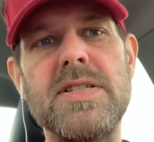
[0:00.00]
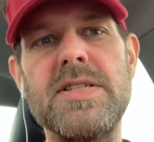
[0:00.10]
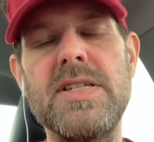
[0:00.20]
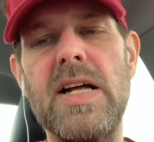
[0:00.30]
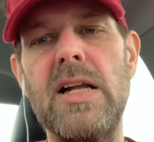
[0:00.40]

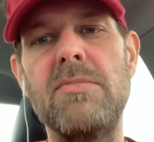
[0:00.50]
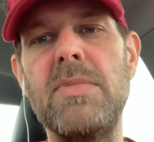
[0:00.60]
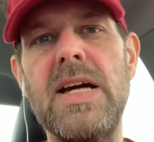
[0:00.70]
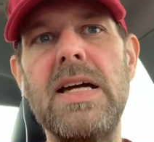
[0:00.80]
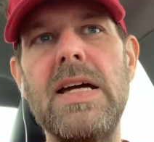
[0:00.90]
telling
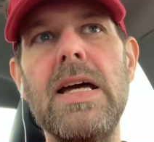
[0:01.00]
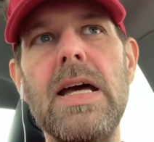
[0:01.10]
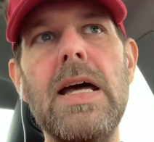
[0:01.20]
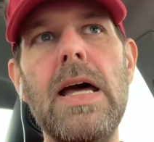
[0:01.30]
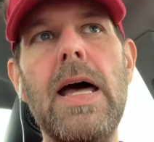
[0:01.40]
me,
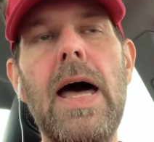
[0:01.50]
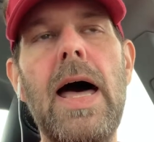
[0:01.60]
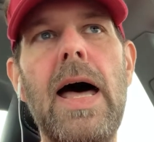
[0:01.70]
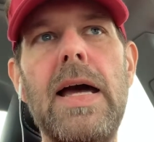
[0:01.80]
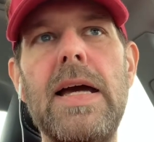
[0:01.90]

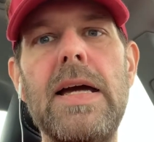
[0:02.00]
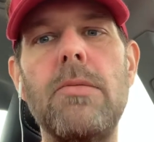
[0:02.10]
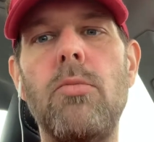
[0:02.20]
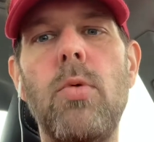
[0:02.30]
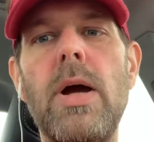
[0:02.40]
hey,
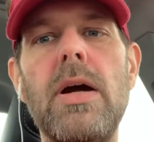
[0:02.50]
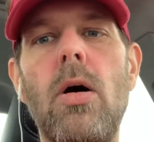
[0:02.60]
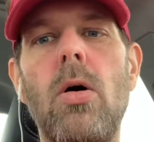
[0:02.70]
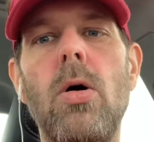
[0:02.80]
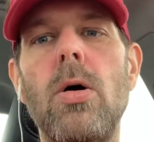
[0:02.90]
we
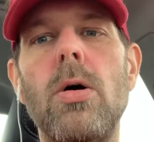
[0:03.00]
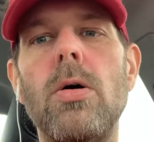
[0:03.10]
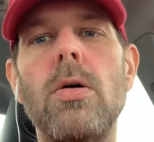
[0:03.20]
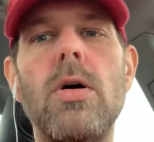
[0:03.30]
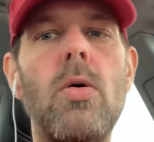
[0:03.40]

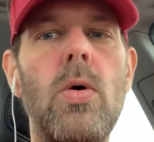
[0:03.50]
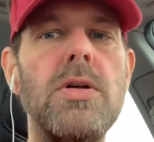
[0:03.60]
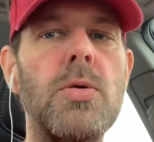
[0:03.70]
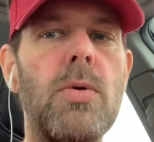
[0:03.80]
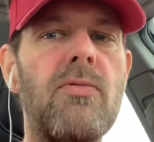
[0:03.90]
are going
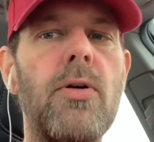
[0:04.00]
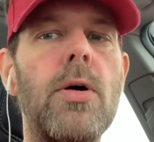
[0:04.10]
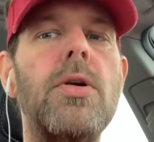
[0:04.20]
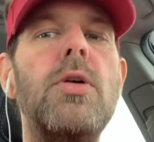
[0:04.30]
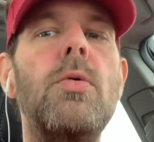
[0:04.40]
to
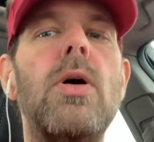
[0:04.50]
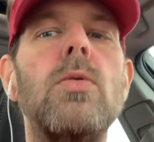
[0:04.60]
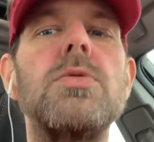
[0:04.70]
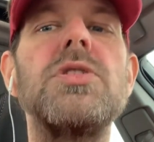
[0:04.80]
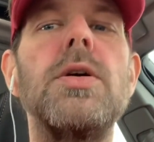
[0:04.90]
refer you
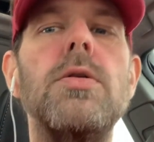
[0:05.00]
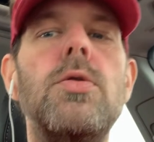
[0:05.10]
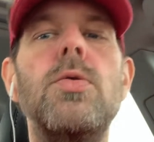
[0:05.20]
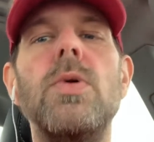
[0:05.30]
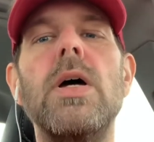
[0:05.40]
on to